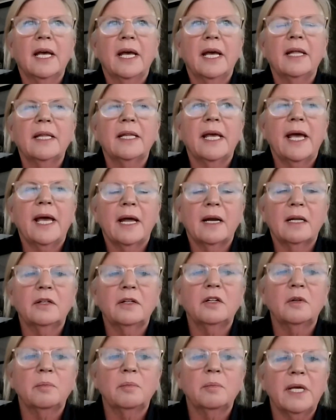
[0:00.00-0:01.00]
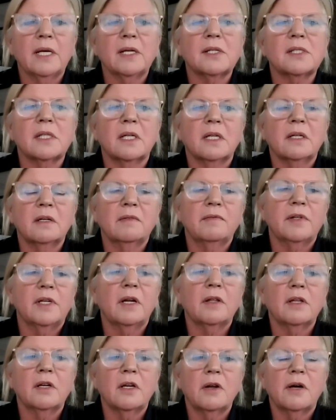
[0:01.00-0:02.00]
And they had a little mix of, the
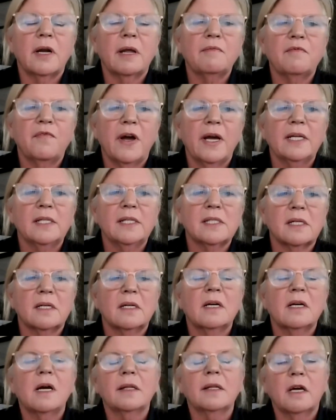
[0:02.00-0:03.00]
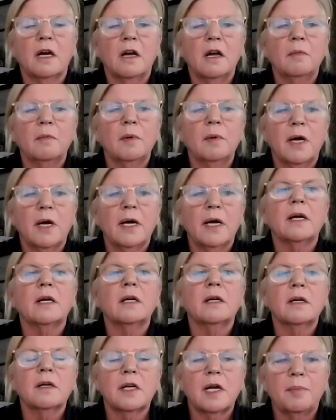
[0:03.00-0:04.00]
Notre Dame fight song, the alma
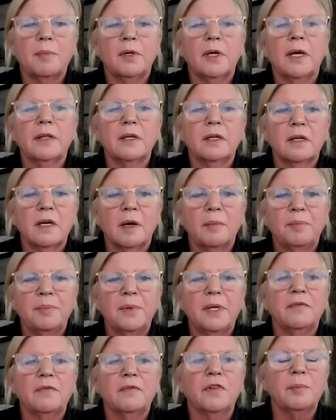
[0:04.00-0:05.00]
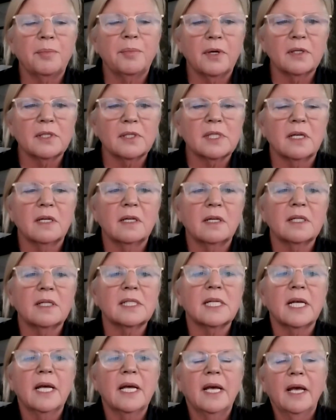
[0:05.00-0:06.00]
mater, a couple other upbeat football songs.
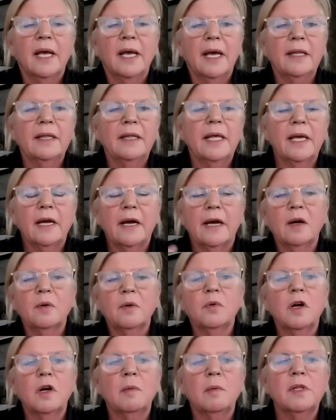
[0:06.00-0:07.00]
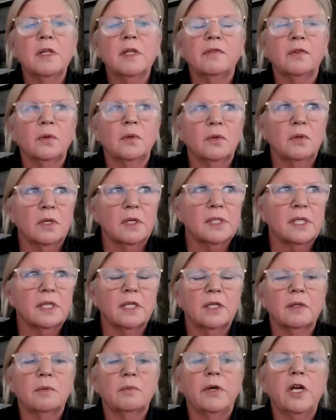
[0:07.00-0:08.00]
And they kind of roamed the floors.
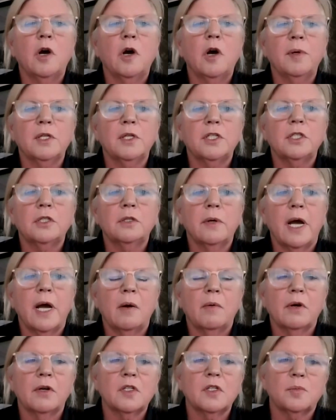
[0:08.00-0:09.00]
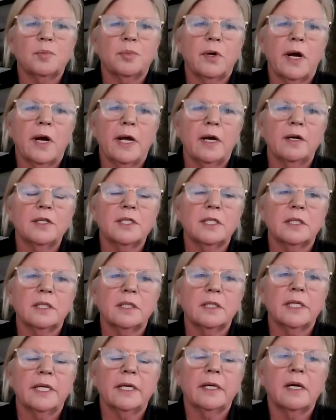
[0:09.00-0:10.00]
And we opened 2 hours prior to
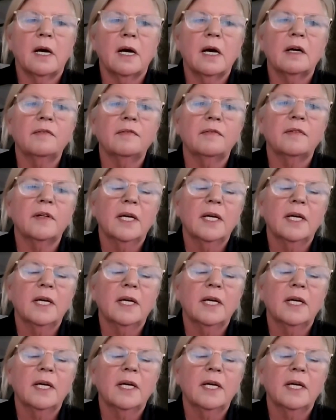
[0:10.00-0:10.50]
kickoff.